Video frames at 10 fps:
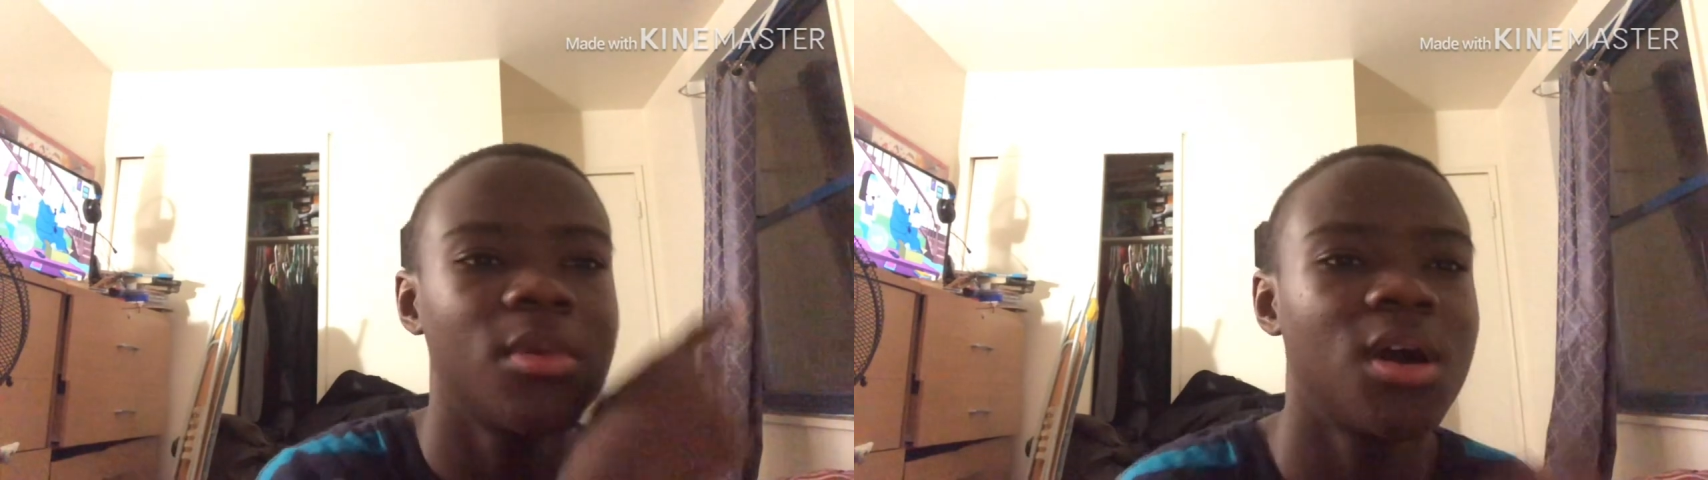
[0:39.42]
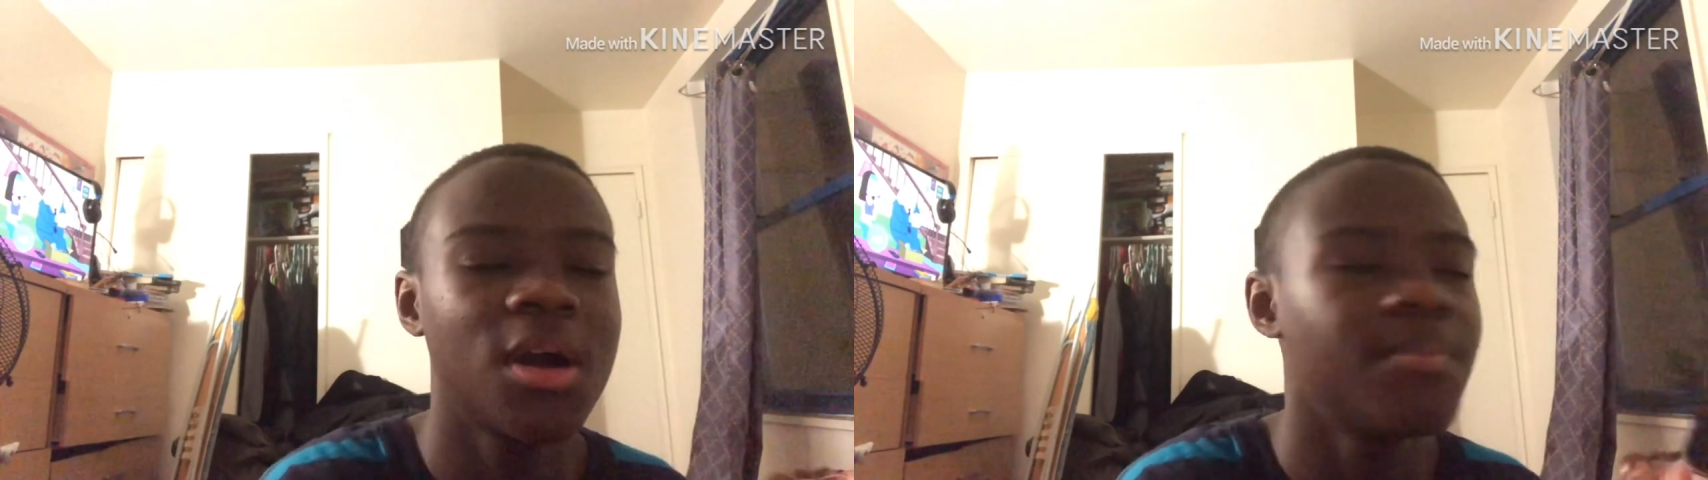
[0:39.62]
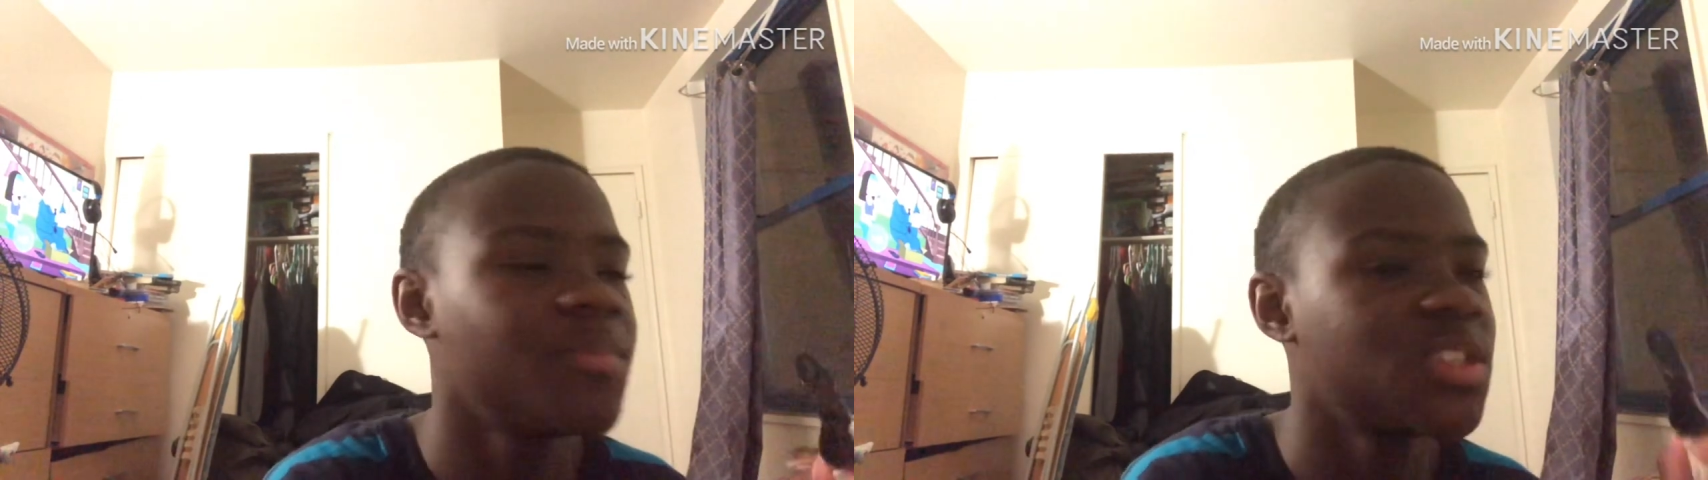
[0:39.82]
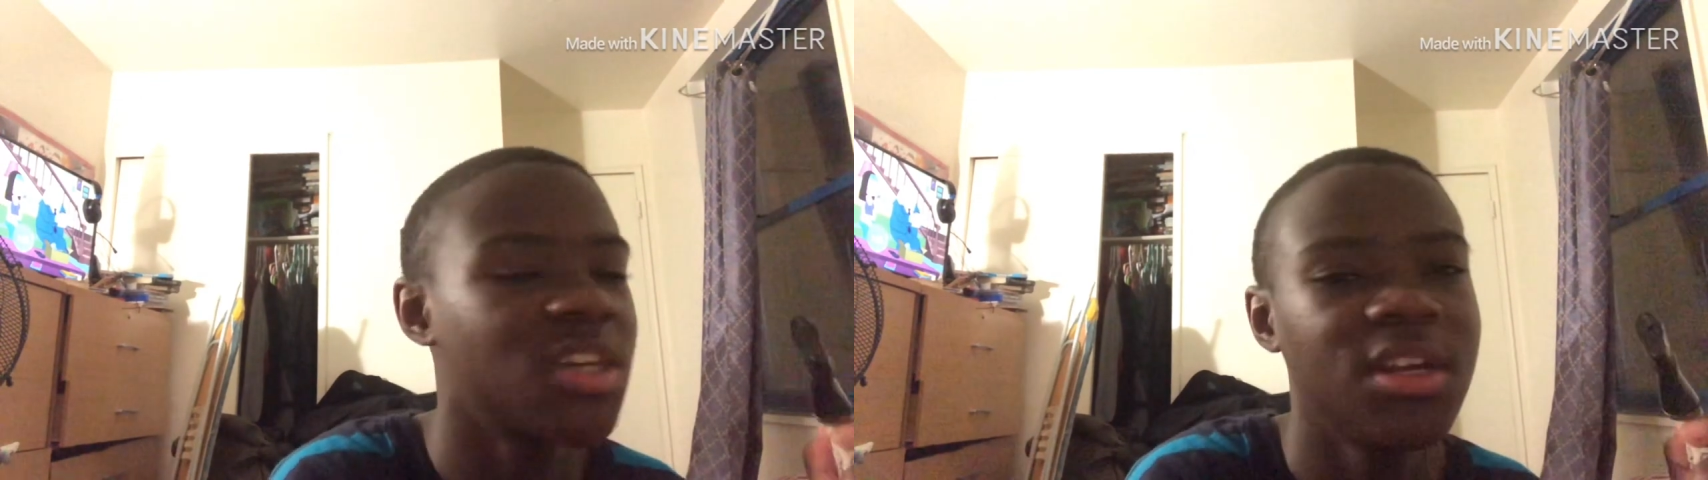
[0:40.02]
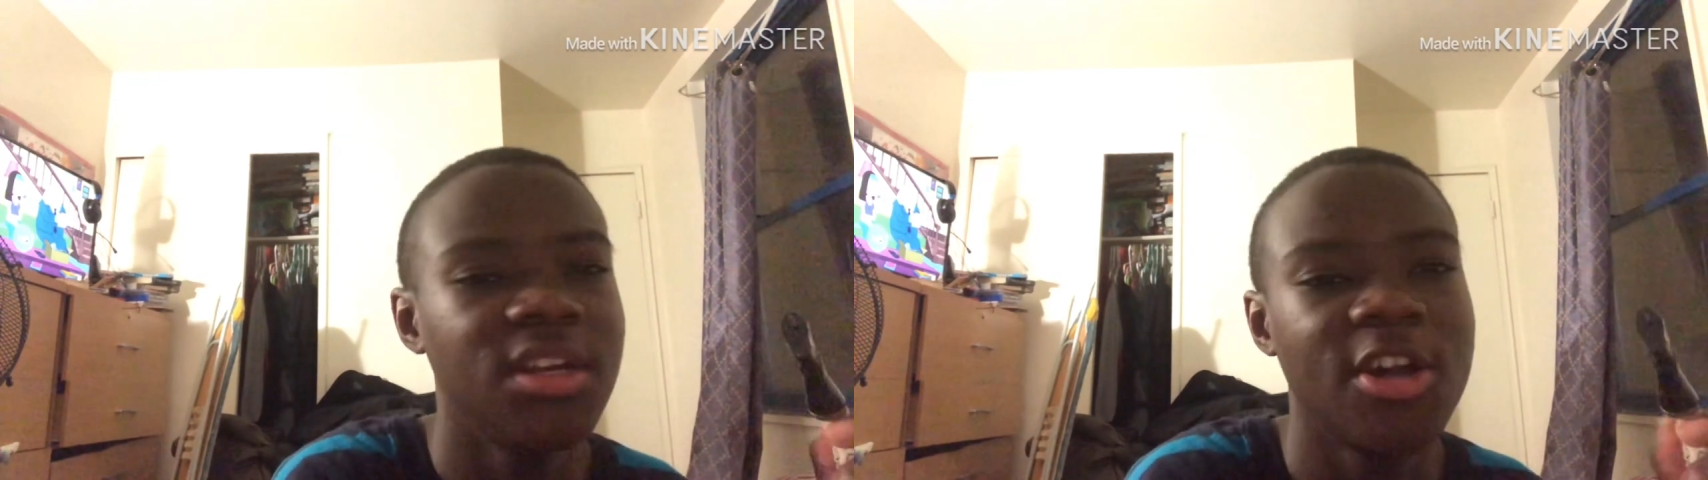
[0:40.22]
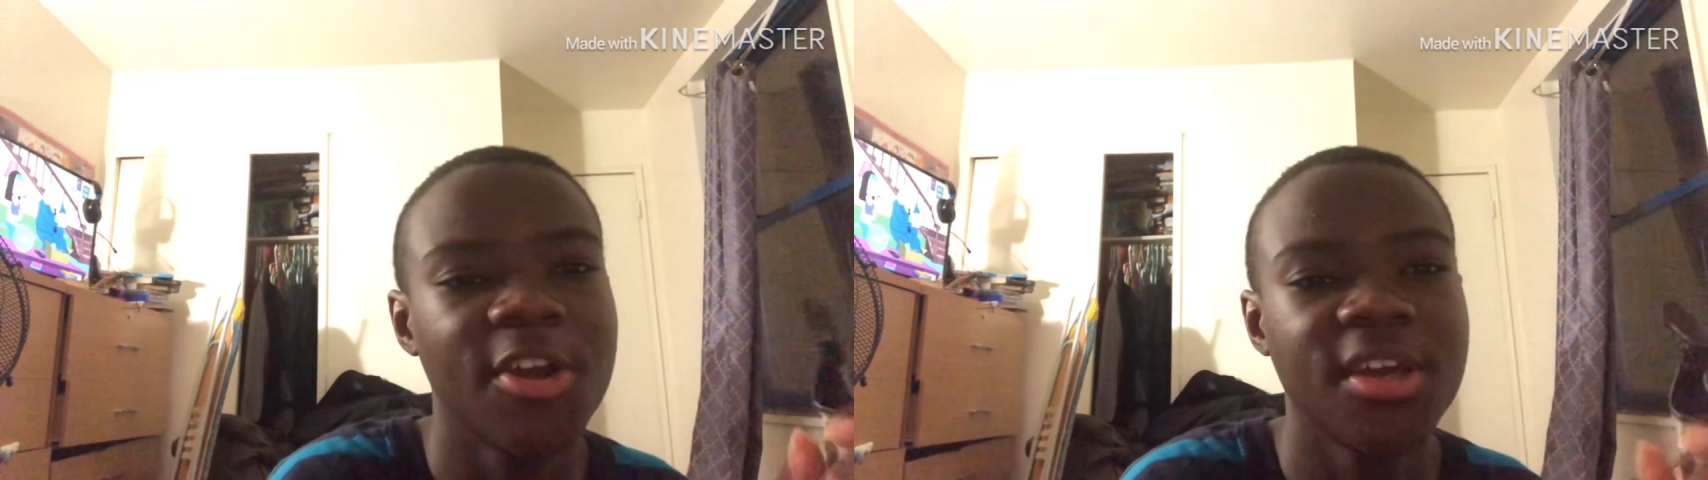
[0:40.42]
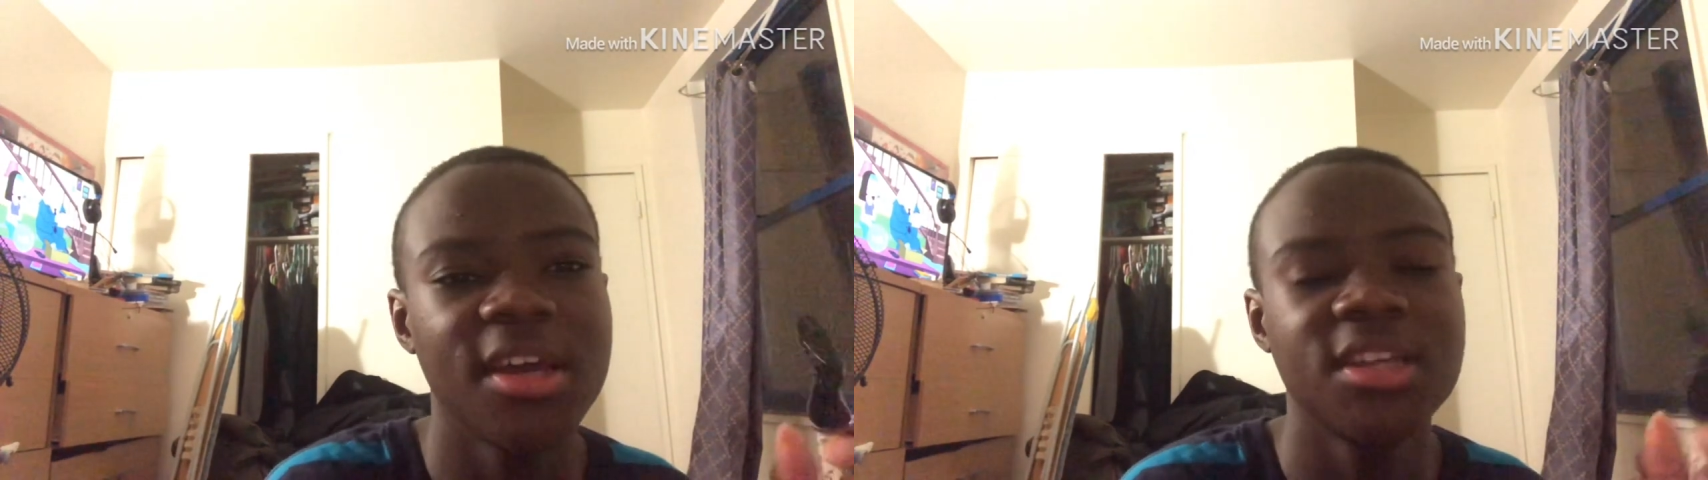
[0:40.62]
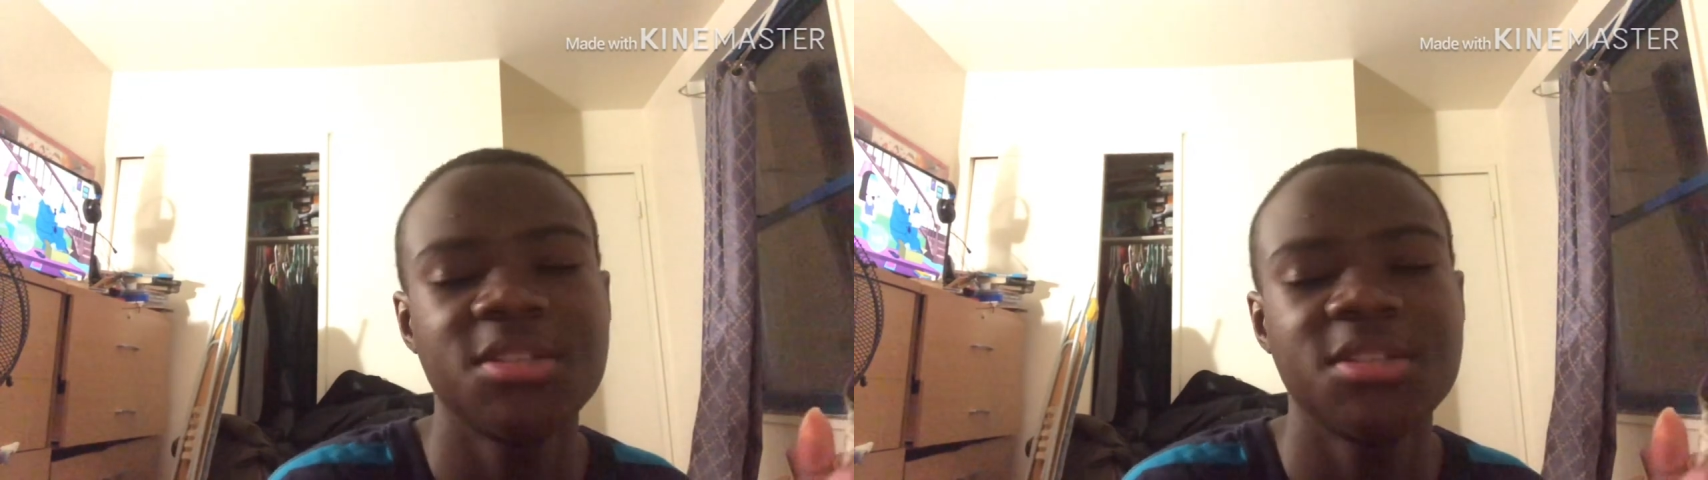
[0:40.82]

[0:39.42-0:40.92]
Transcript: um, Sun Dark,